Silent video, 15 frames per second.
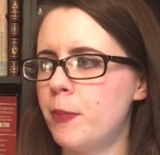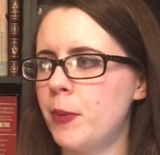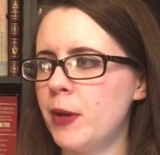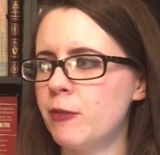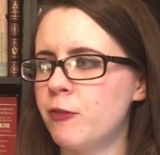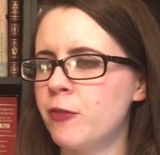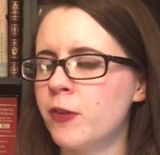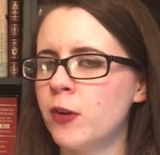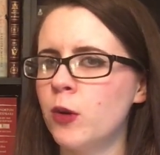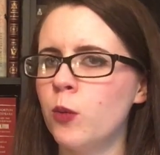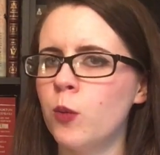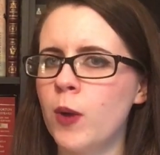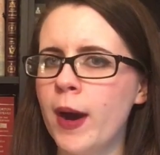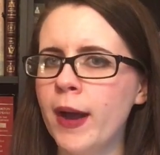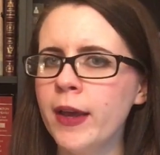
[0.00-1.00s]
but for a
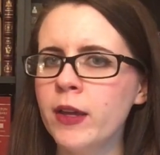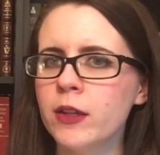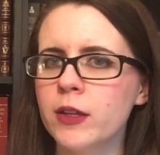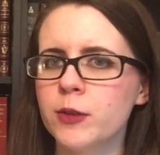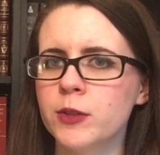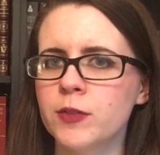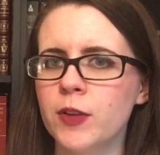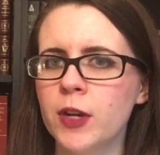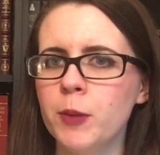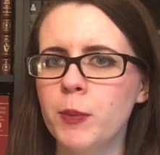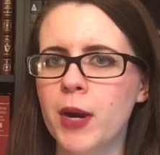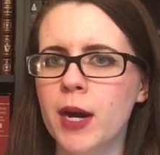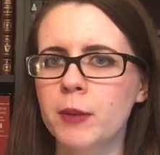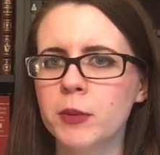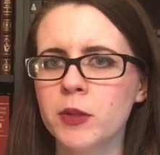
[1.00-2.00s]
while it was very
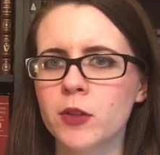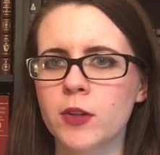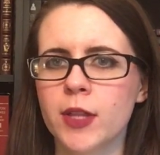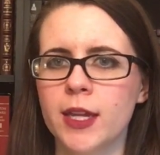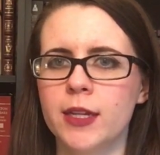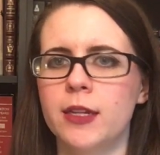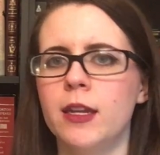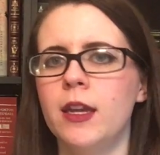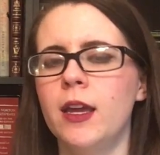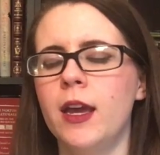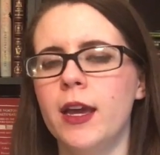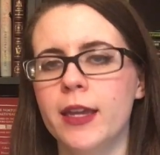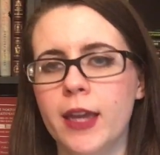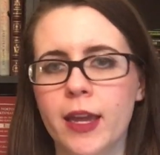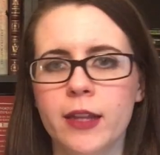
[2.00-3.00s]
popular. Like,
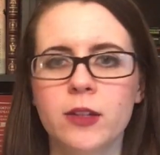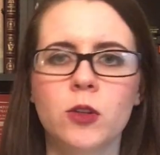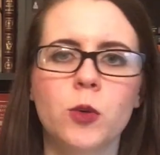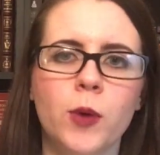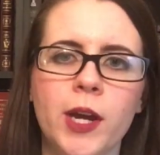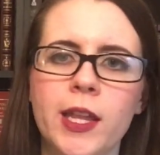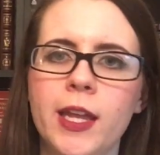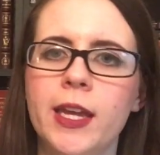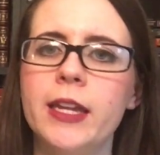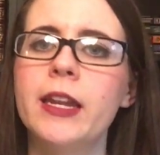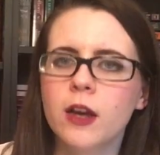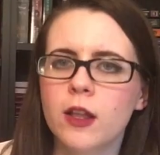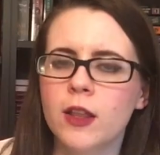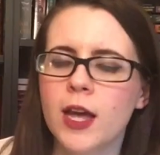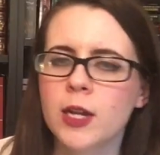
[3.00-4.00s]
again, Twilight,
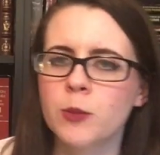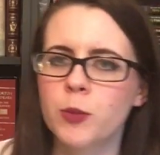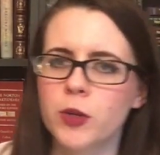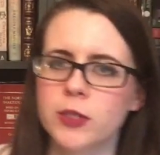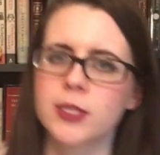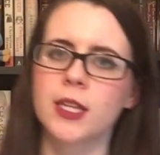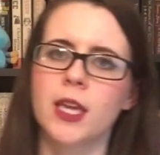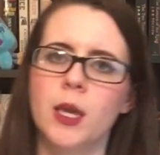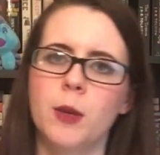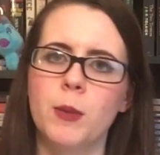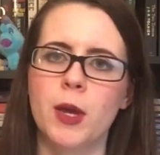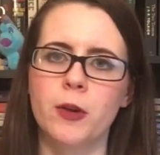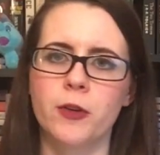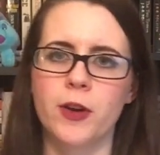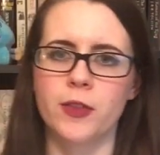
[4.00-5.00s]
a lot of books that came
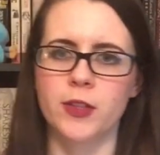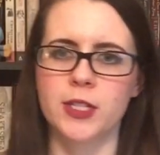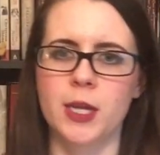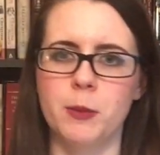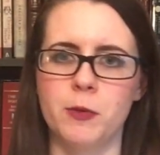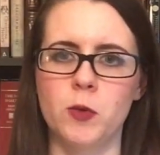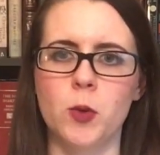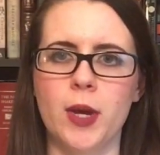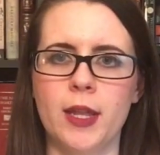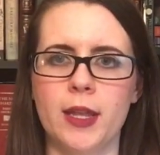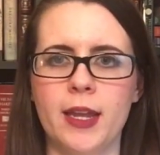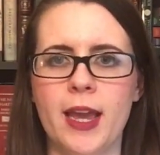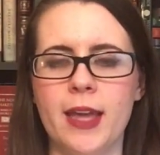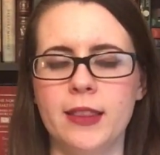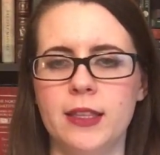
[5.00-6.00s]
out around the time of
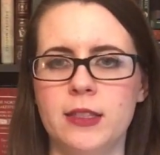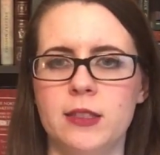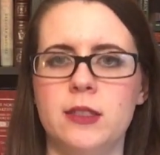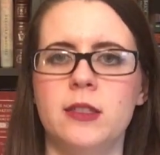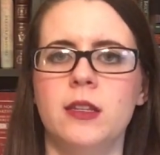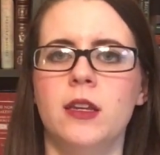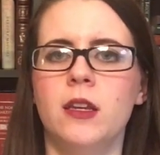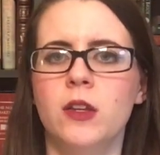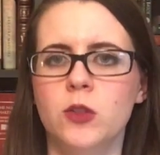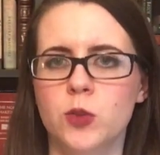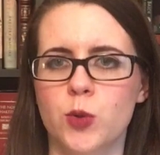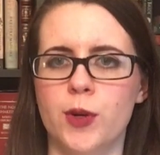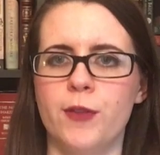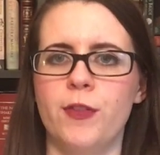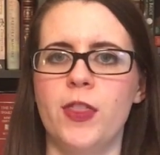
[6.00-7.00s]
Twilight had this
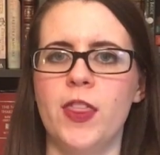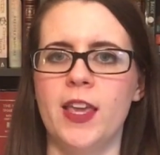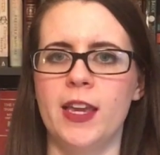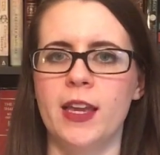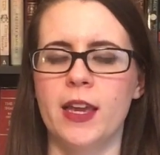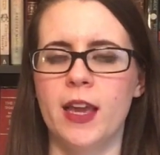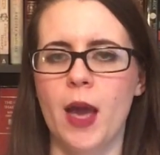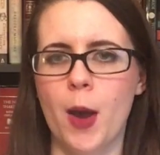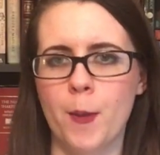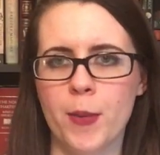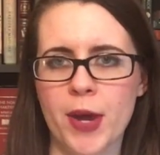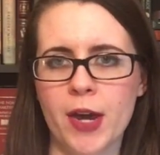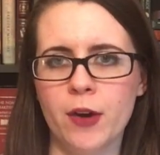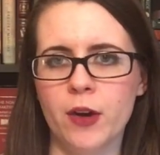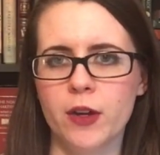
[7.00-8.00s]
sort of thing
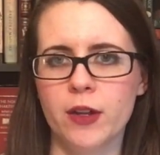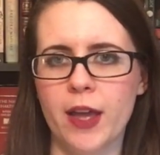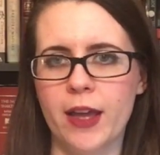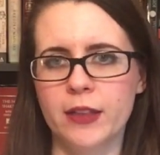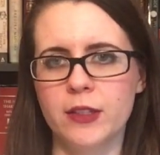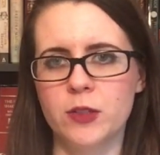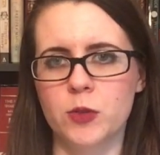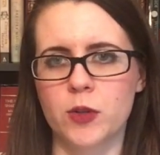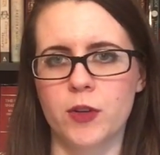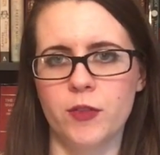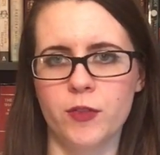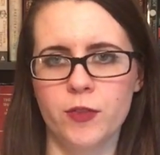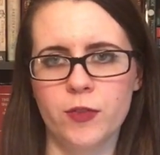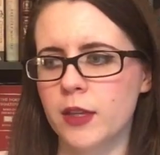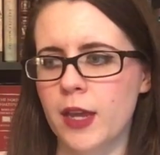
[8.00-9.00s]
about, had this sort of
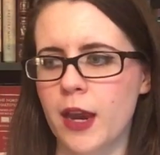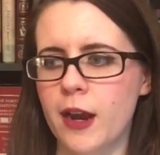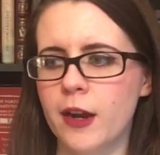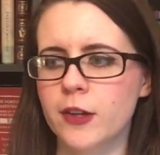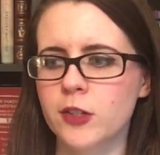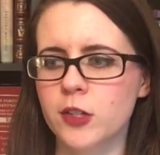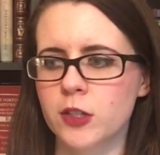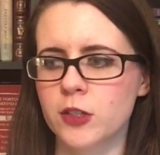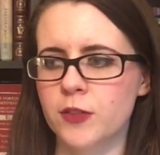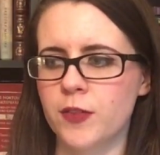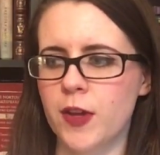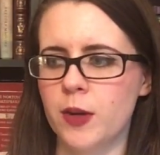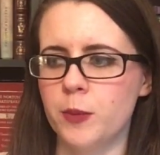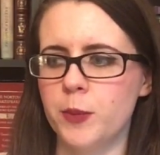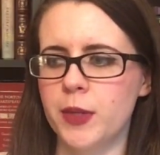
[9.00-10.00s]
character
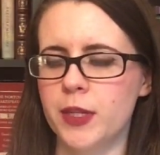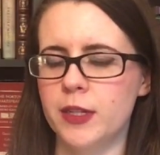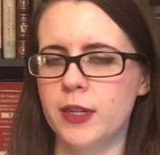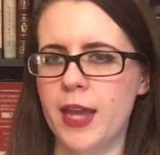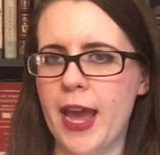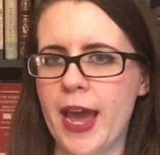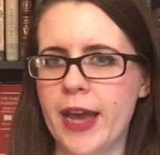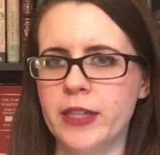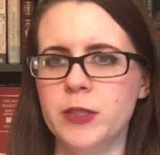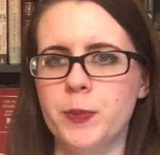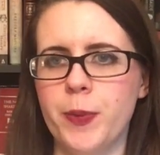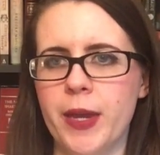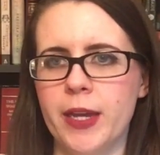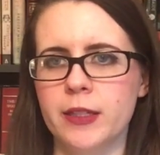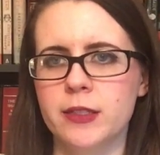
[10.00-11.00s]
development
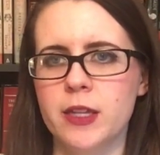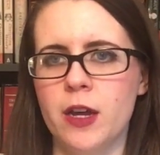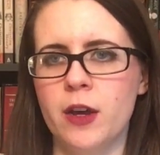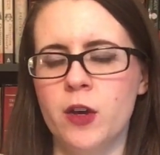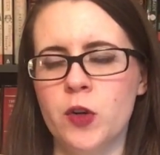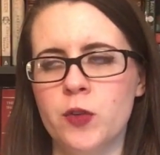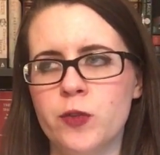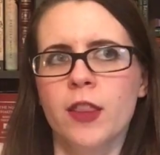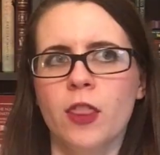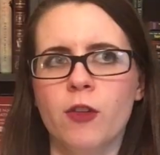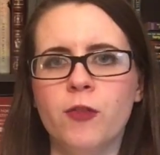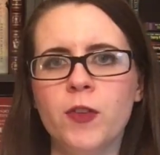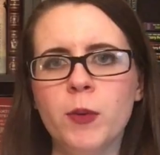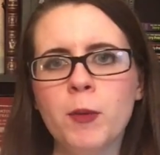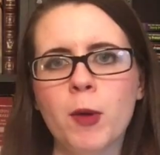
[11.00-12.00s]
aspect of the
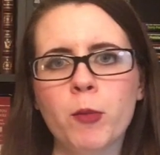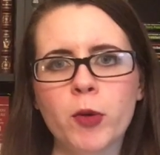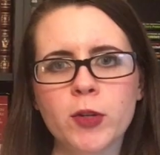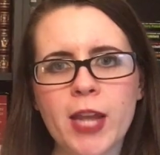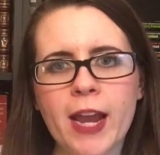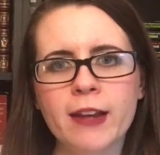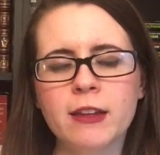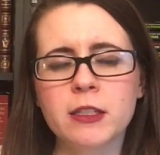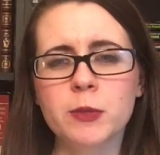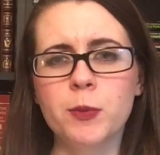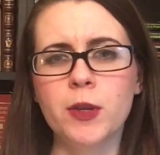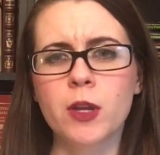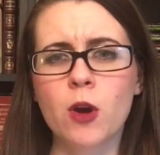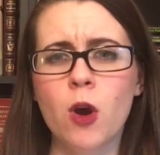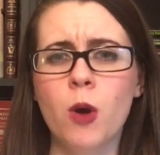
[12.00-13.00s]
female protagonist
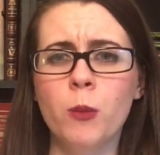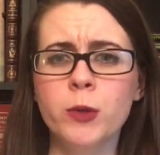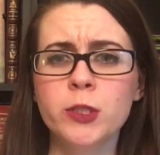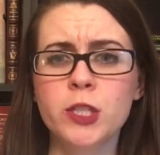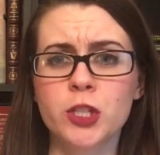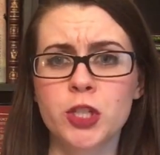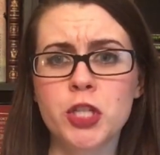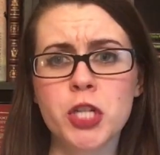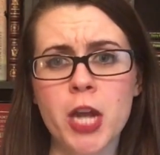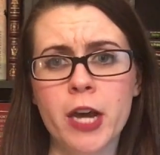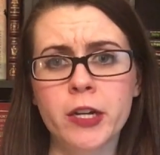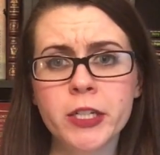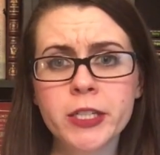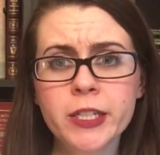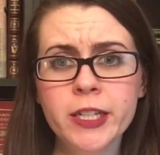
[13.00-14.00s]
being almost a
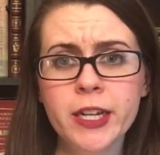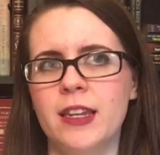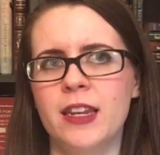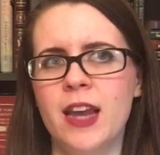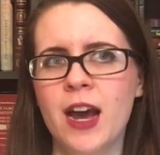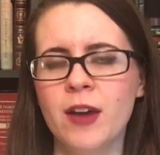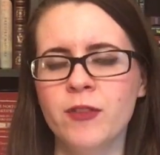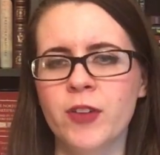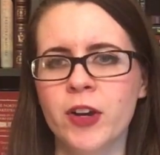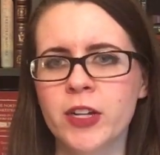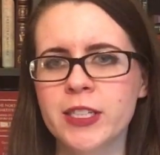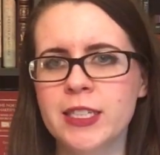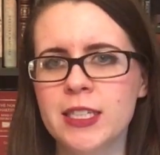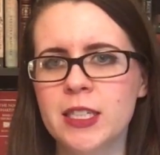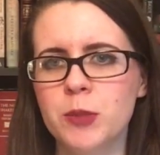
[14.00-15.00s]
shell, not very
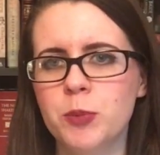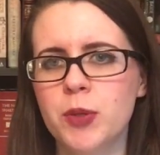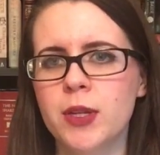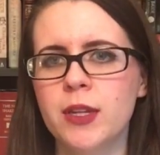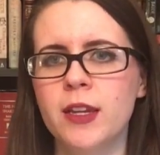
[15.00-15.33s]
deep,